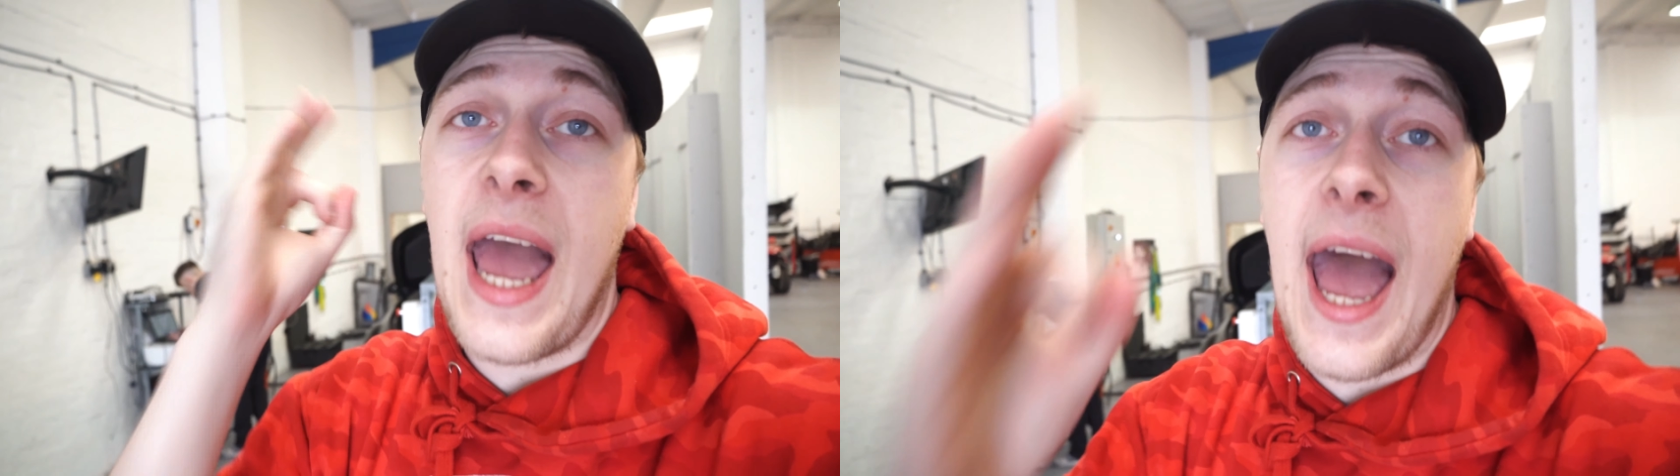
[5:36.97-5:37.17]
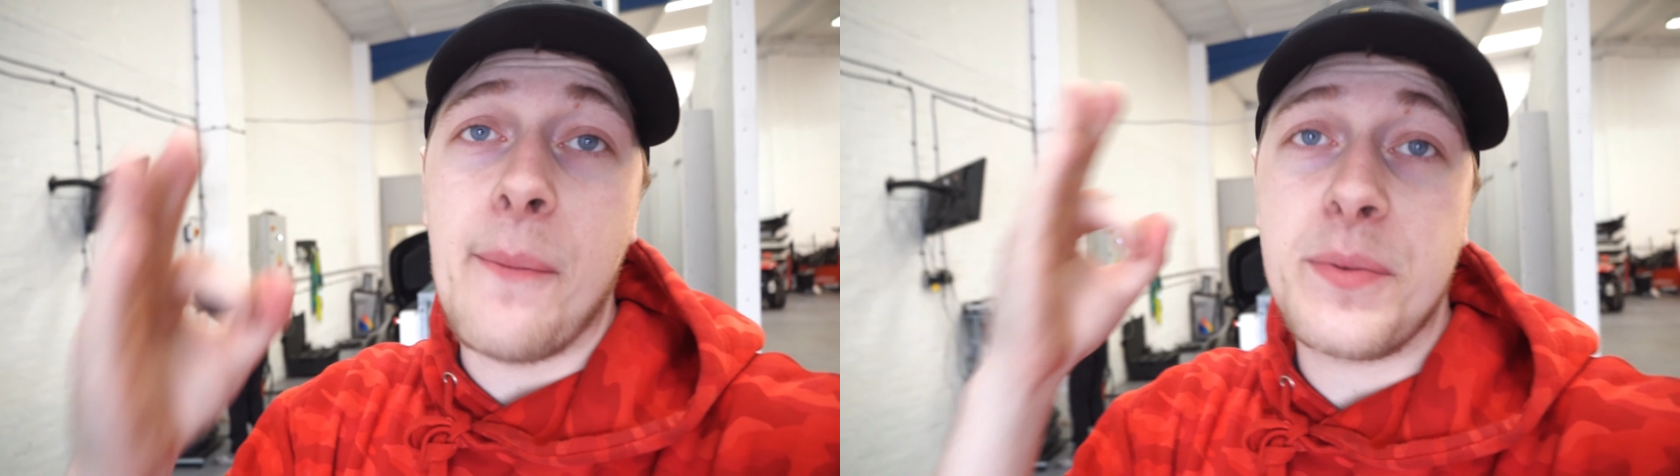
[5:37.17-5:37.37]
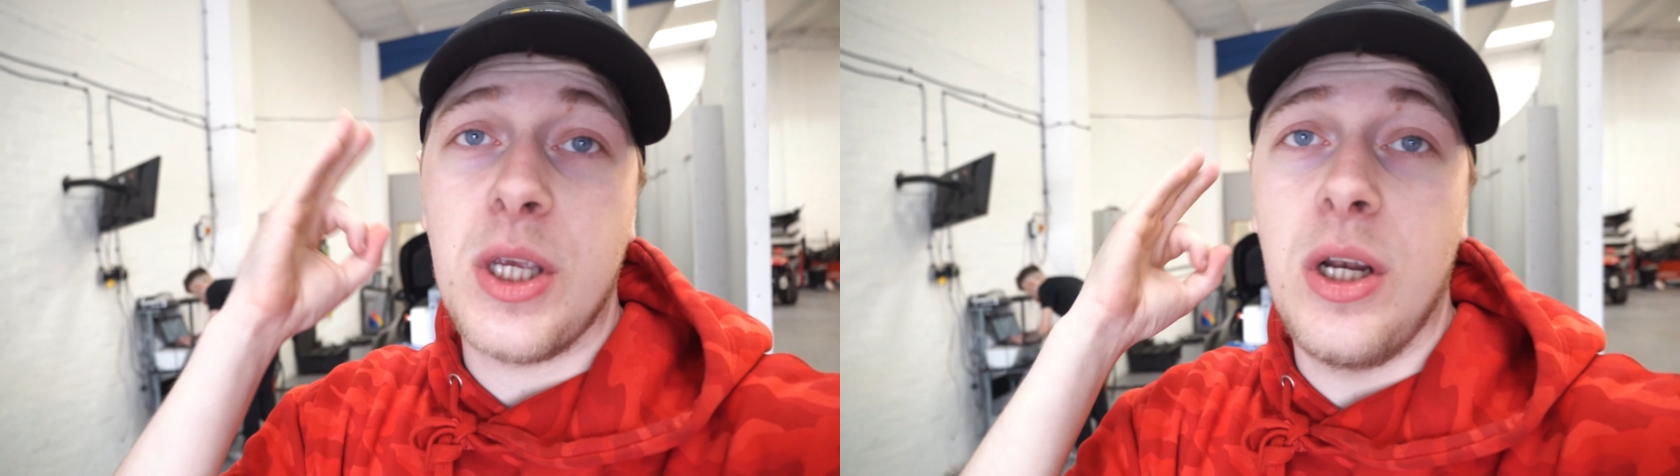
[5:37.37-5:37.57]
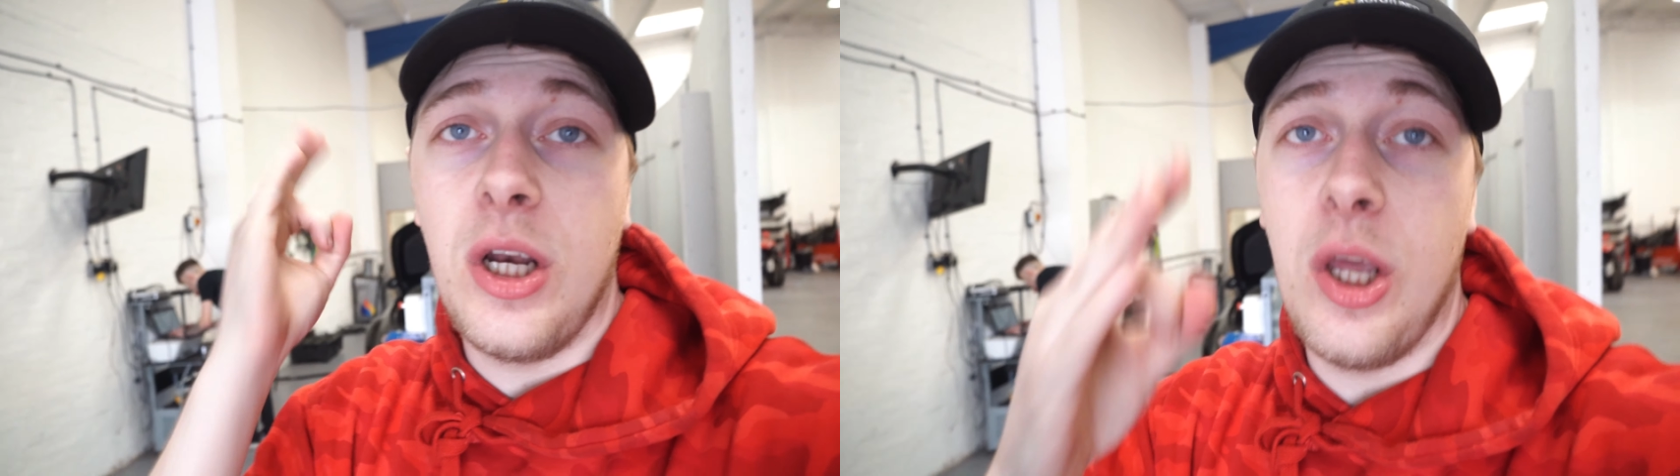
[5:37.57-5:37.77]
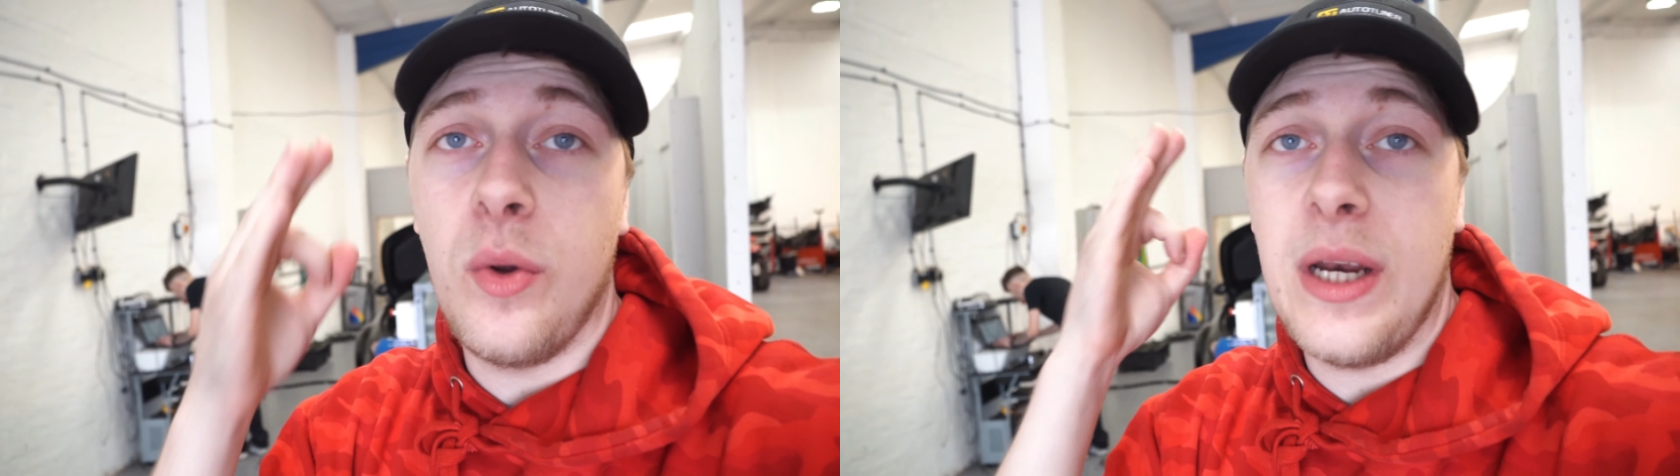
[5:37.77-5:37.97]

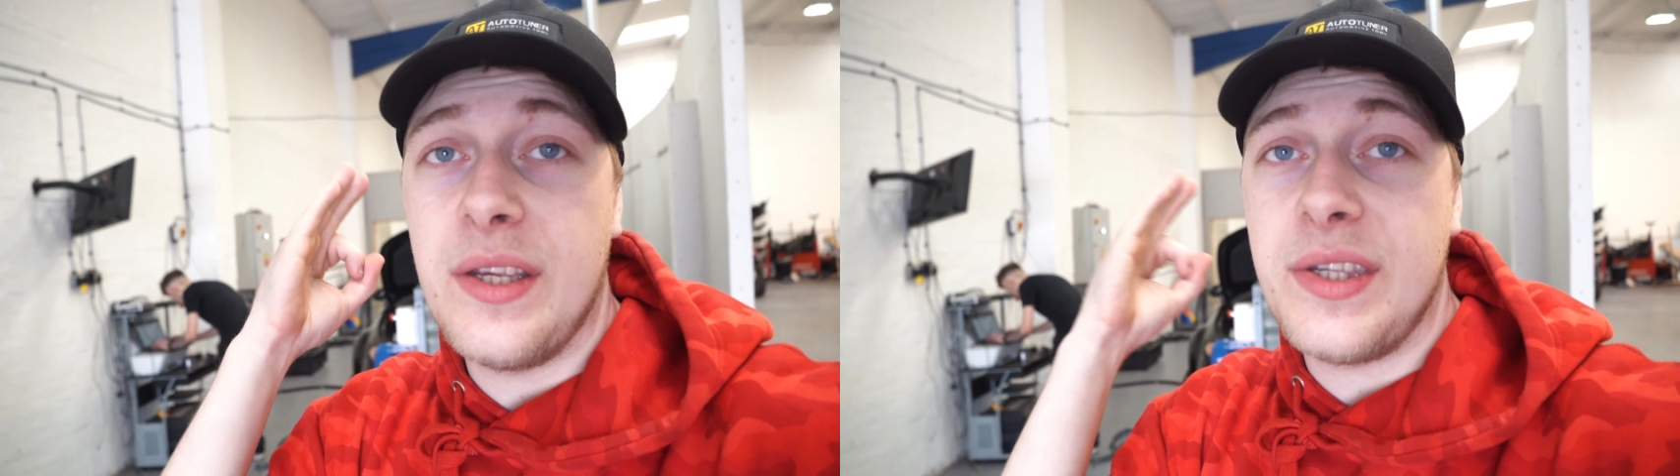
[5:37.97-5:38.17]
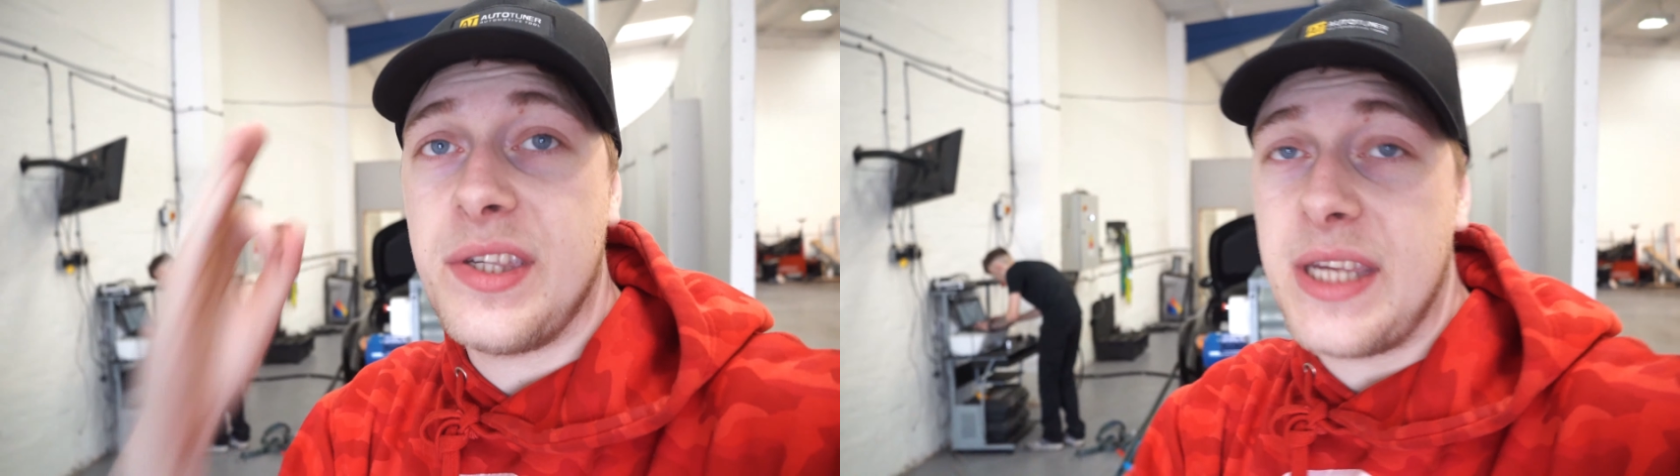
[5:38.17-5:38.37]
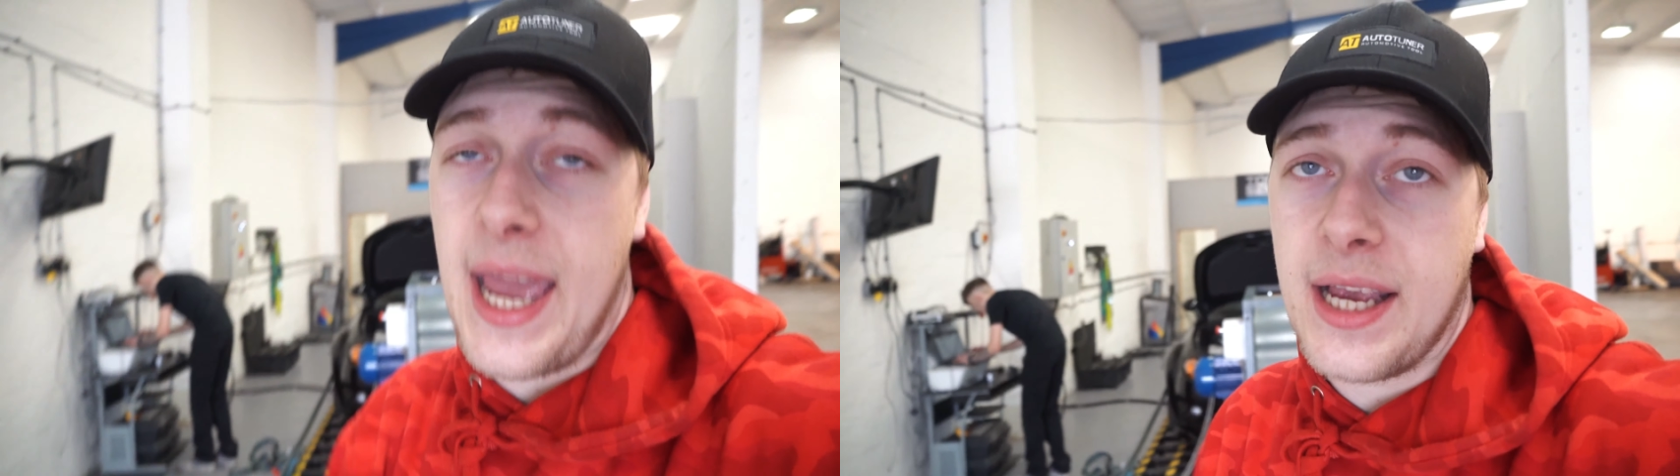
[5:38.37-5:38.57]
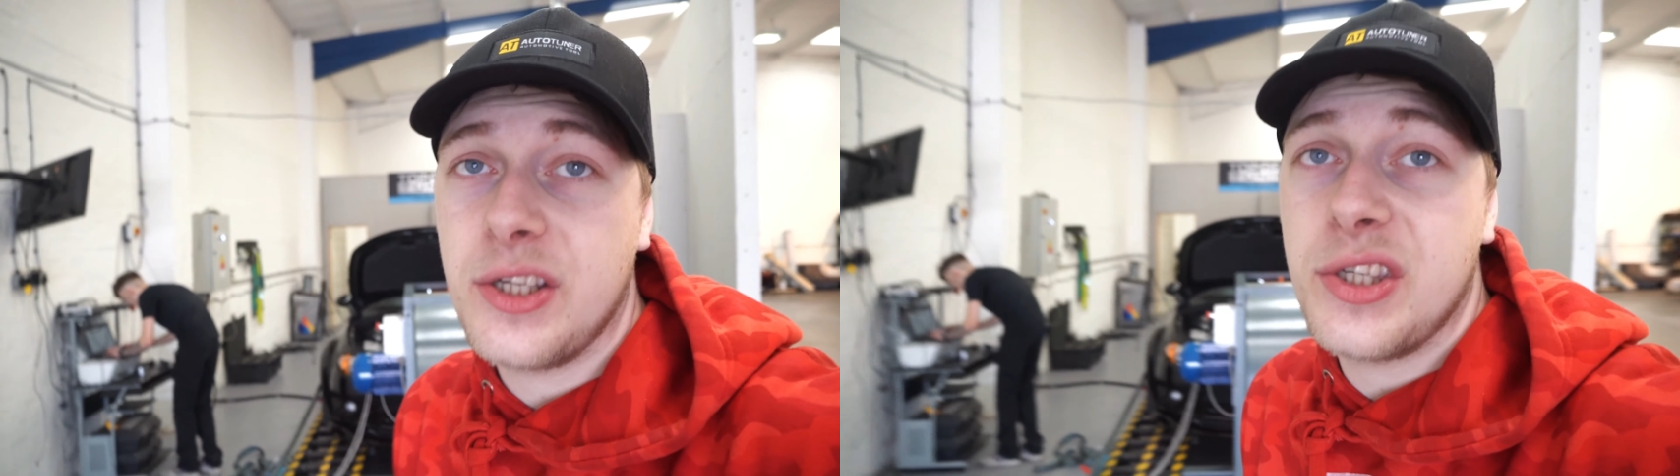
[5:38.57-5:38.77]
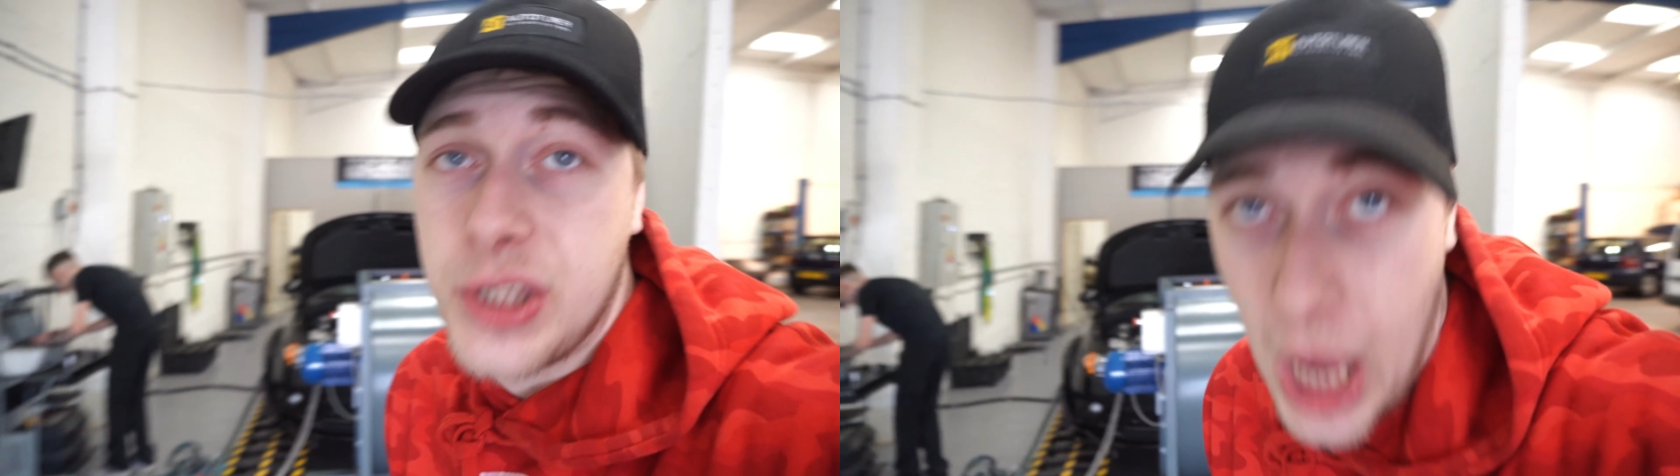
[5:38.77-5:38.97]
absolutely sick.
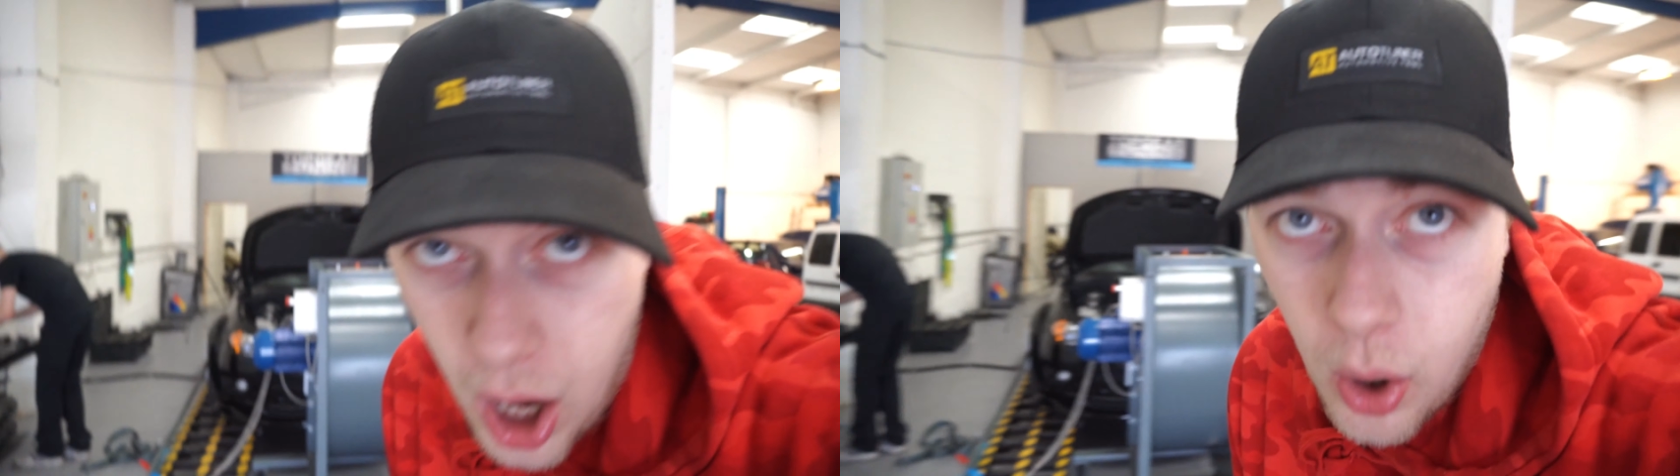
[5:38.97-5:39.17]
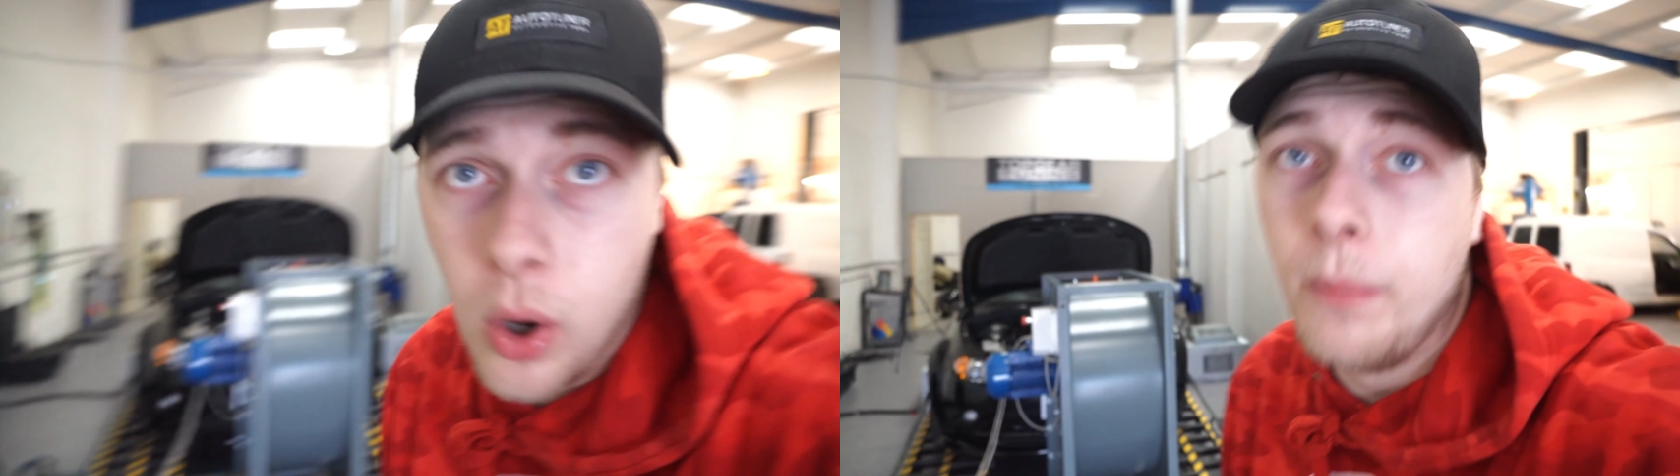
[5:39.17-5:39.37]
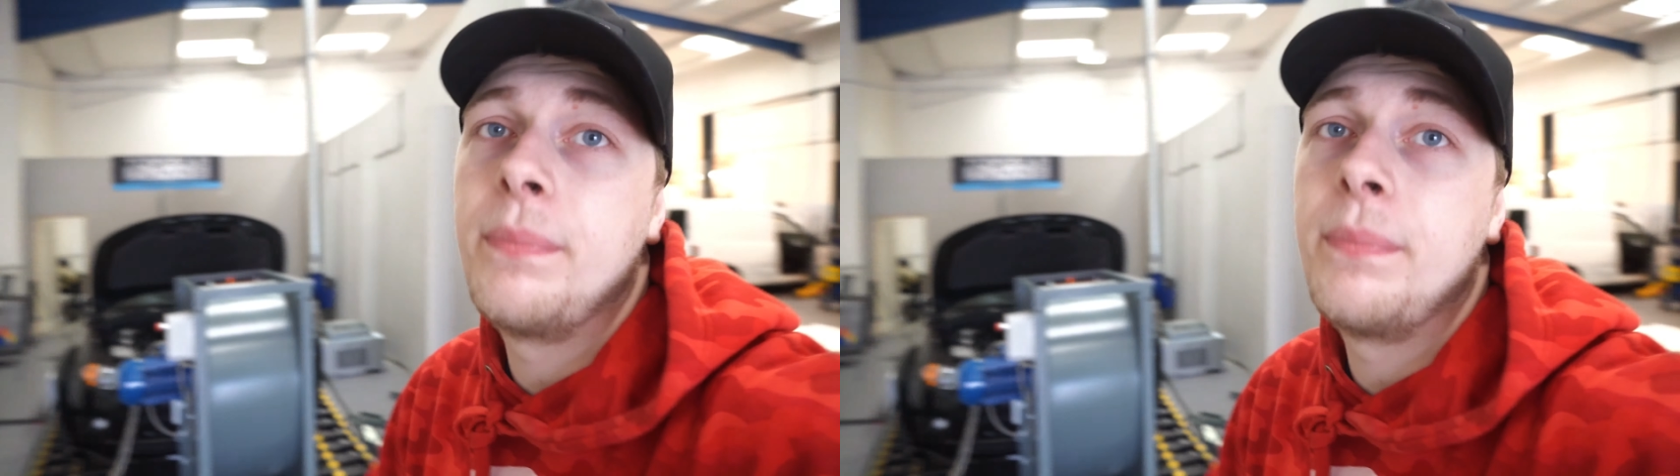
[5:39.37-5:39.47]
So